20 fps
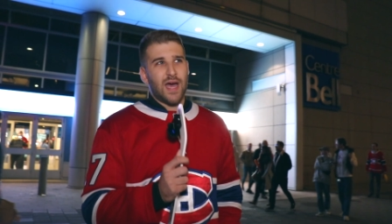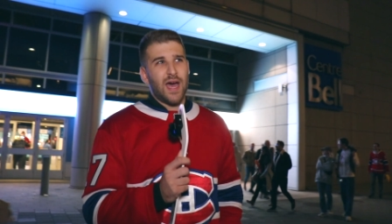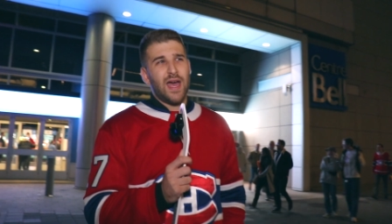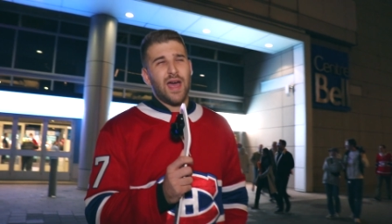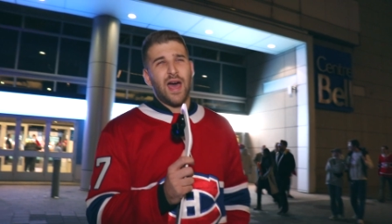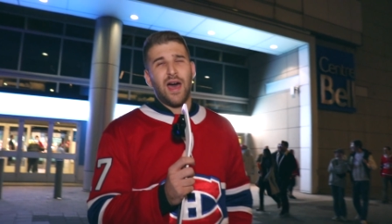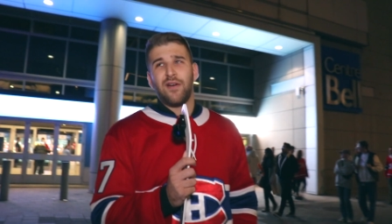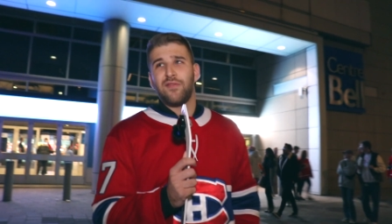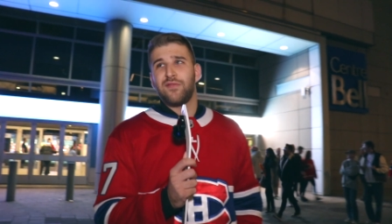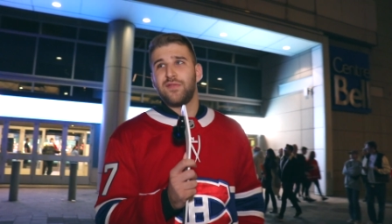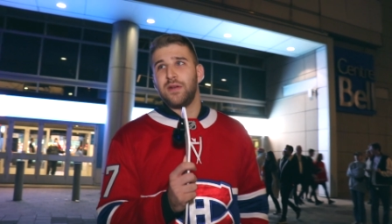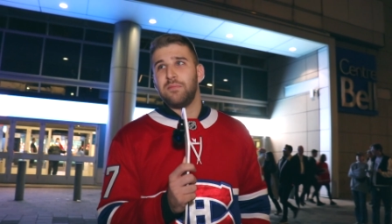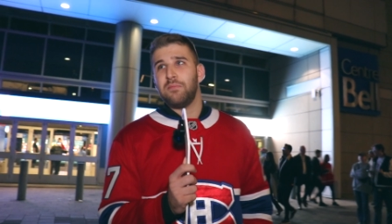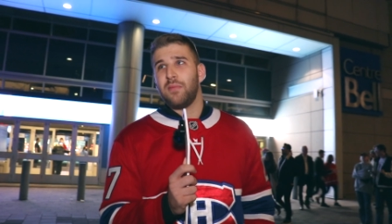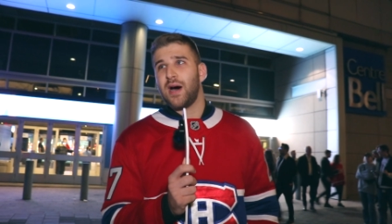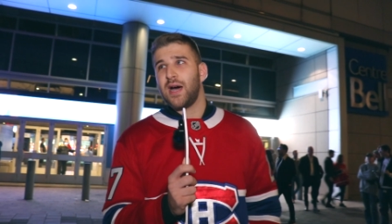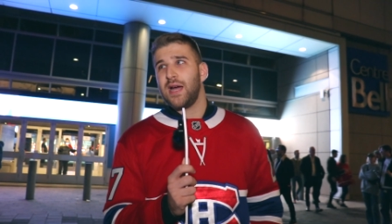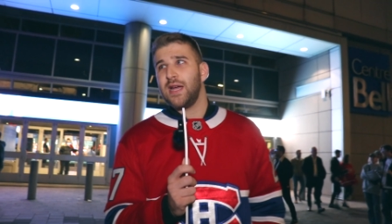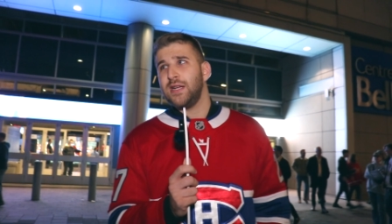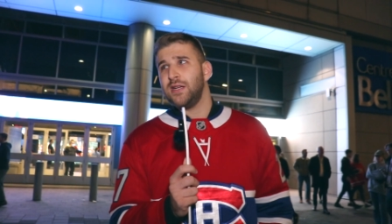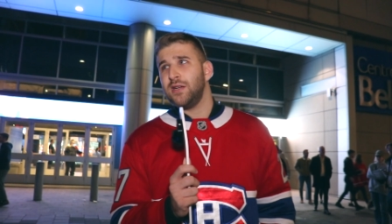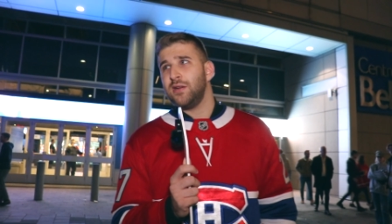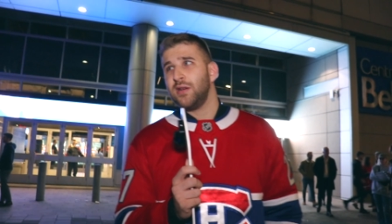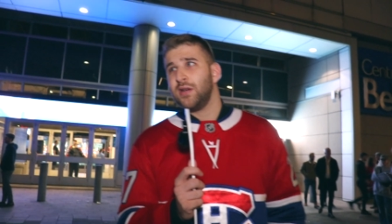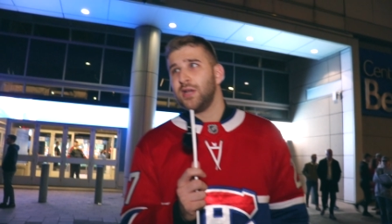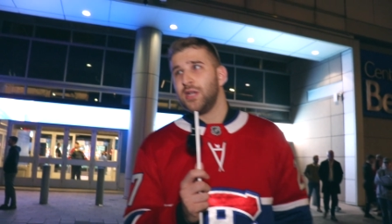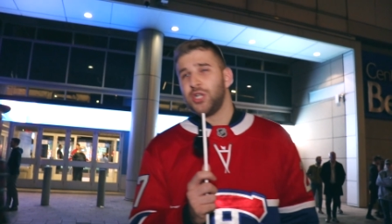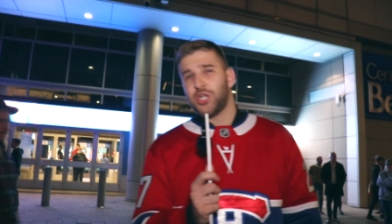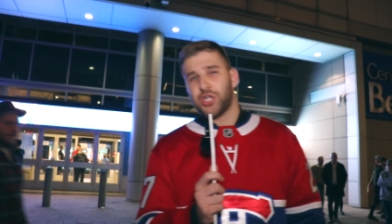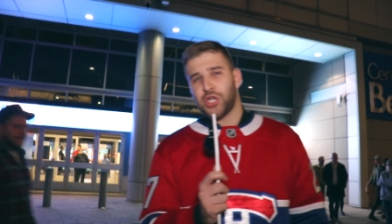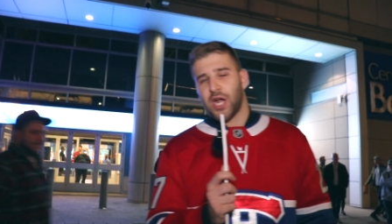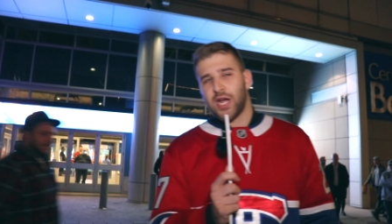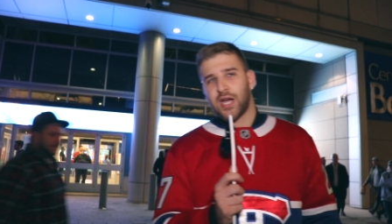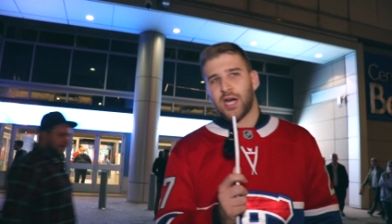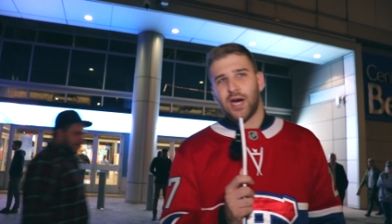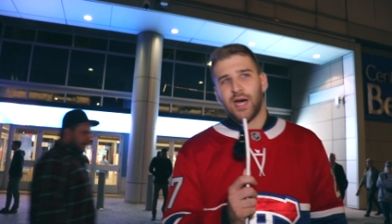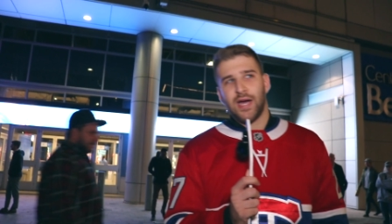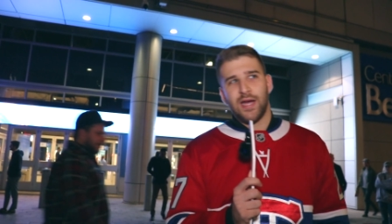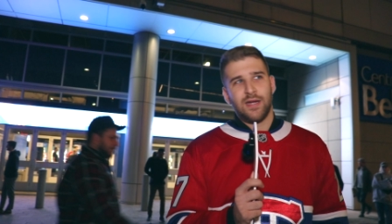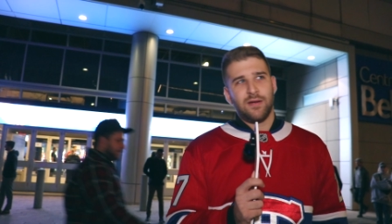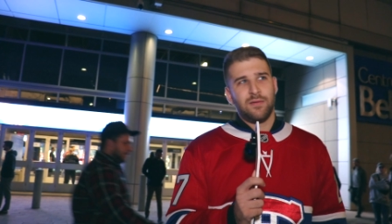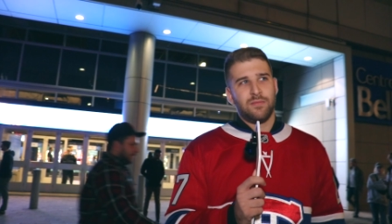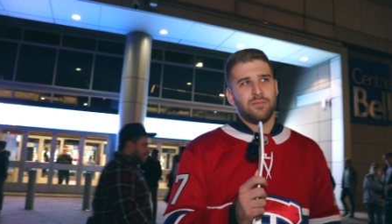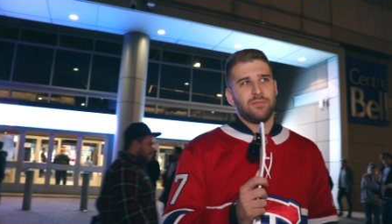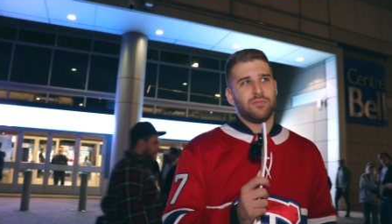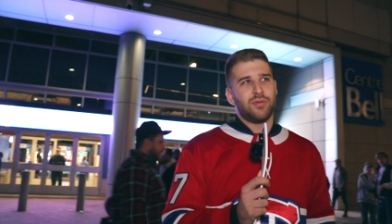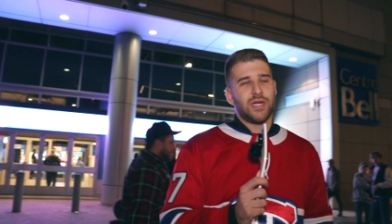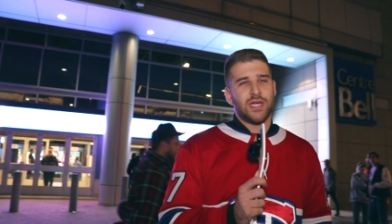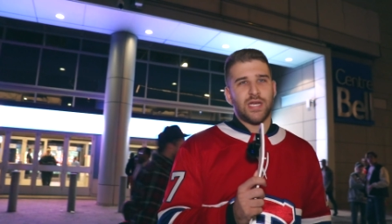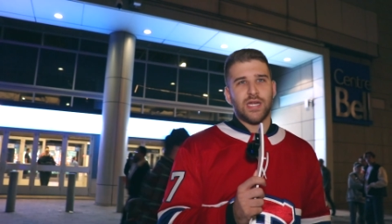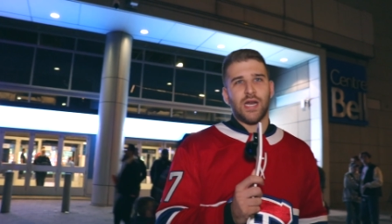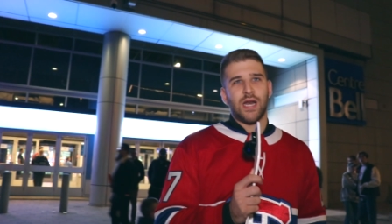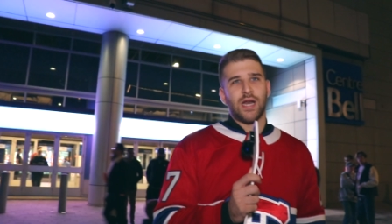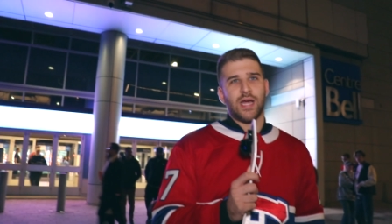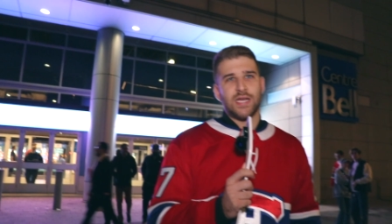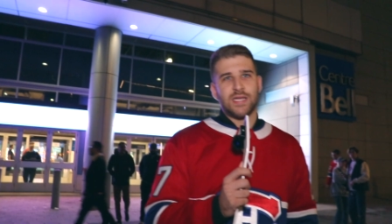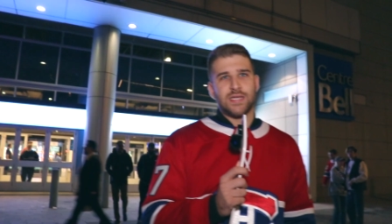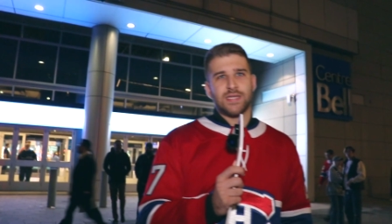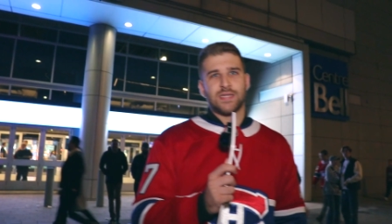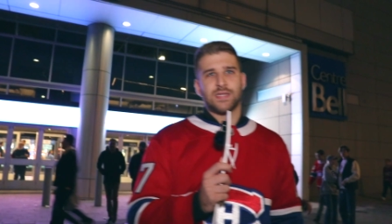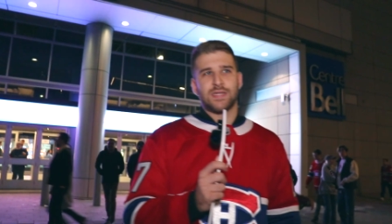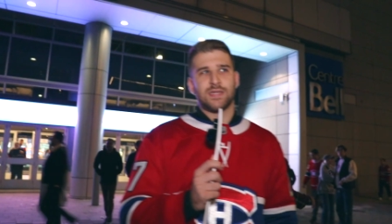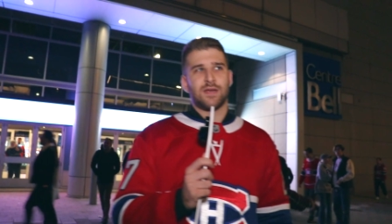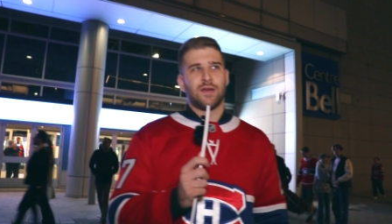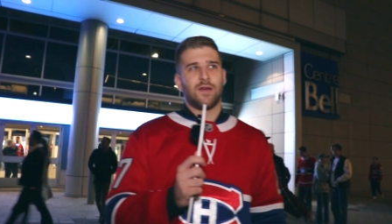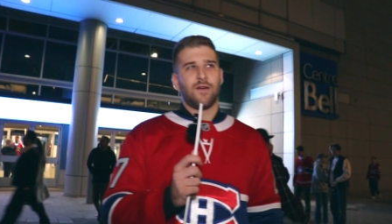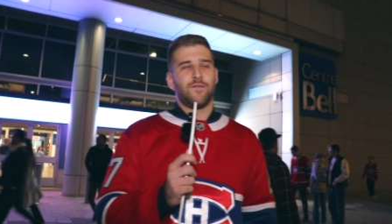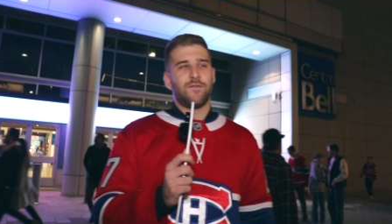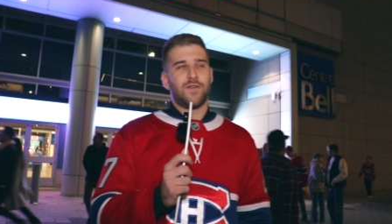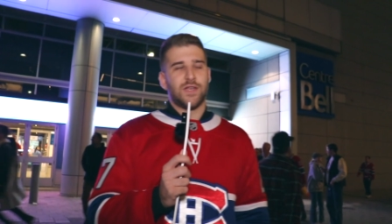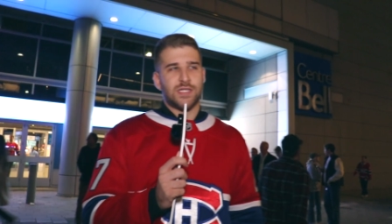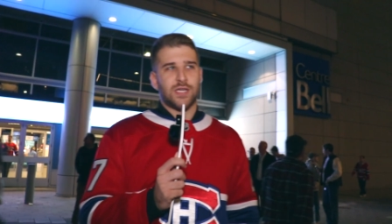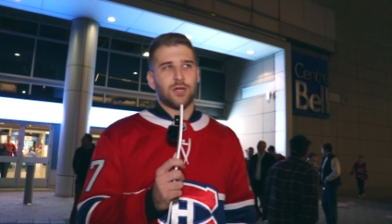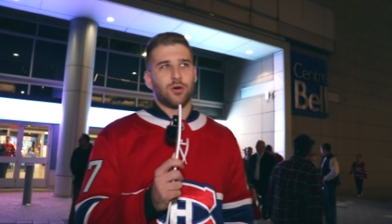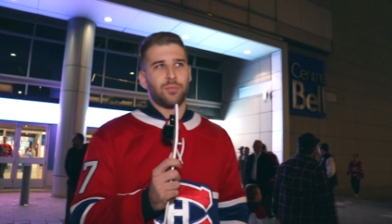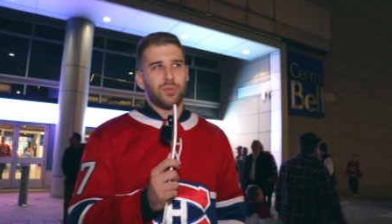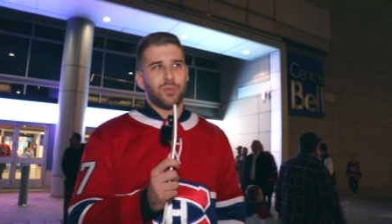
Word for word: I have in mind Xhekaj putting in a nice physical